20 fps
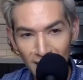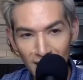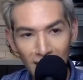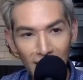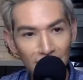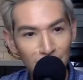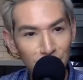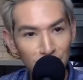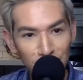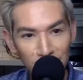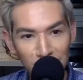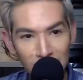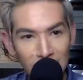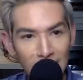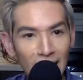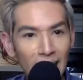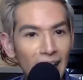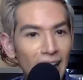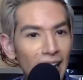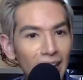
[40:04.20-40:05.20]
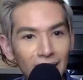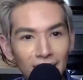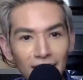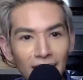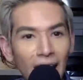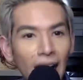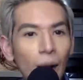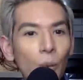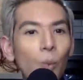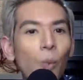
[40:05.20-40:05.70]
I
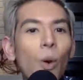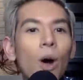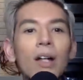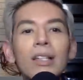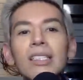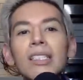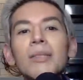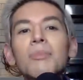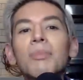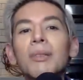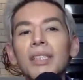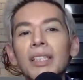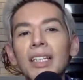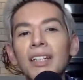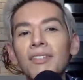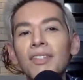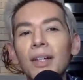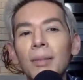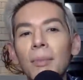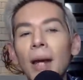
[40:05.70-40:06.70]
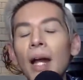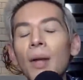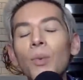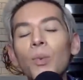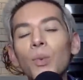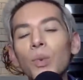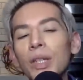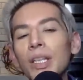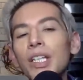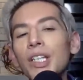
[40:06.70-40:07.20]
want to believe him. I
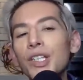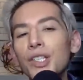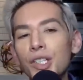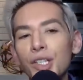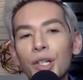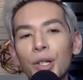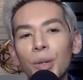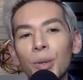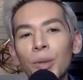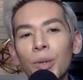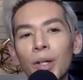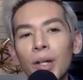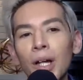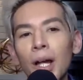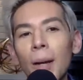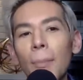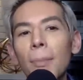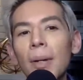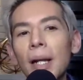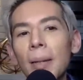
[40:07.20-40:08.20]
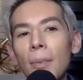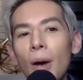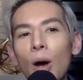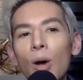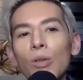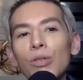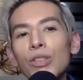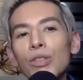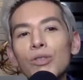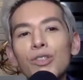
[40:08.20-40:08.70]
really do. But I'm
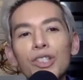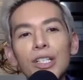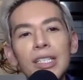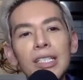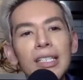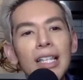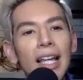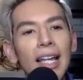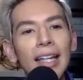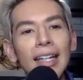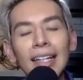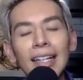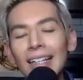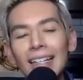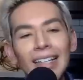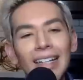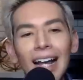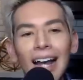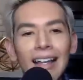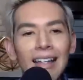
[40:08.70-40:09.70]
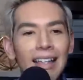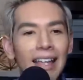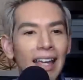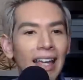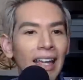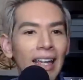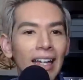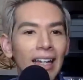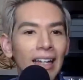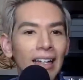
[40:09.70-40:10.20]
also just like, I
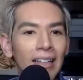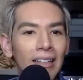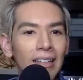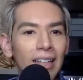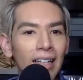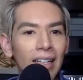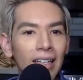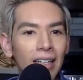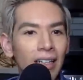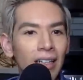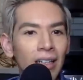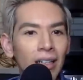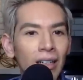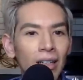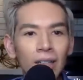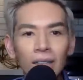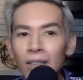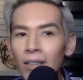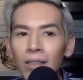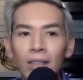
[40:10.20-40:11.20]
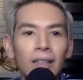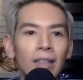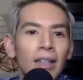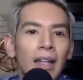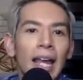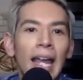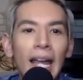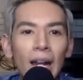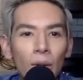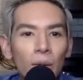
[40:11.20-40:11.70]
can't. Like,
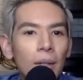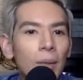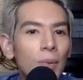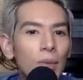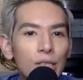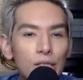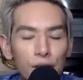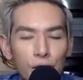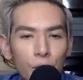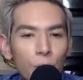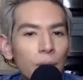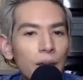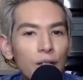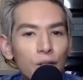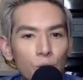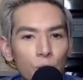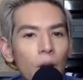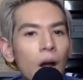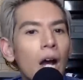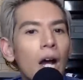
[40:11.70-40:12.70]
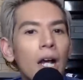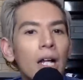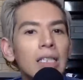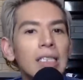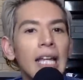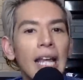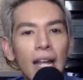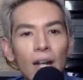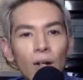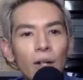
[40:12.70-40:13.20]
Harry was doing drugs.
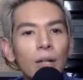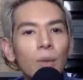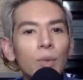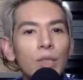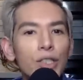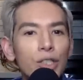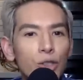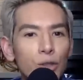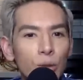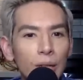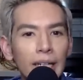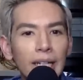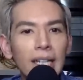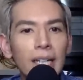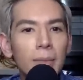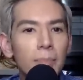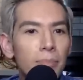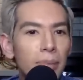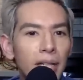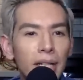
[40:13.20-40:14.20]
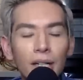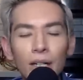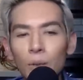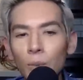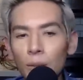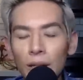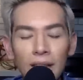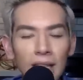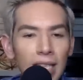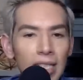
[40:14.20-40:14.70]
Harry was drinking beer
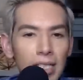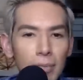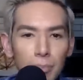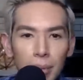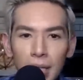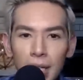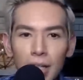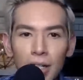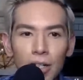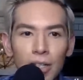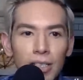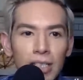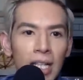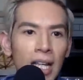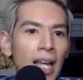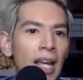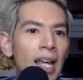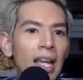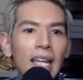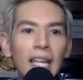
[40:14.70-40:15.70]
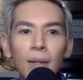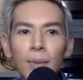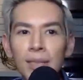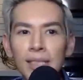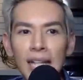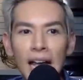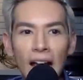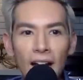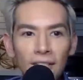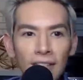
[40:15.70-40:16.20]
with his peers. He was
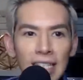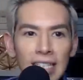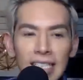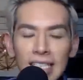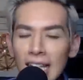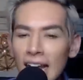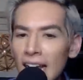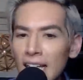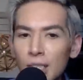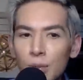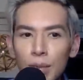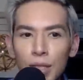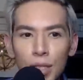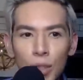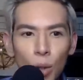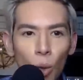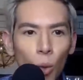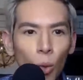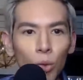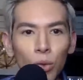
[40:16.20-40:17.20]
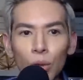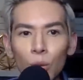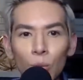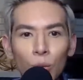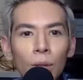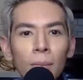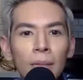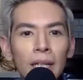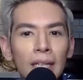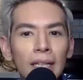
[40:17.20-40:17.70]
having sex with an older
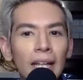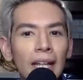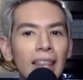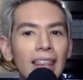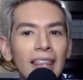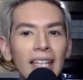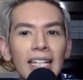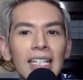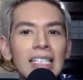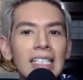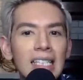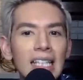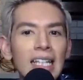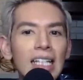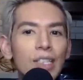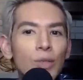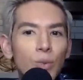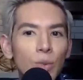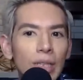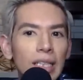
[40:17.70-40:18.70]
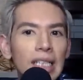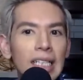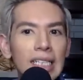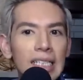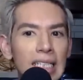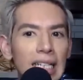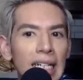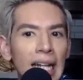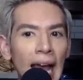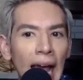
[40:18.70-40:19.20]
woman. Like, these things really
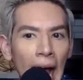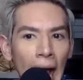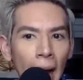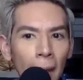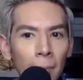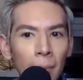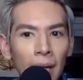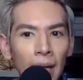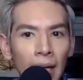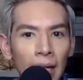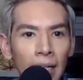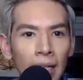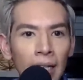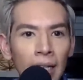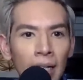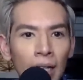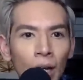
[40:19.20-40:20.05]
did happen.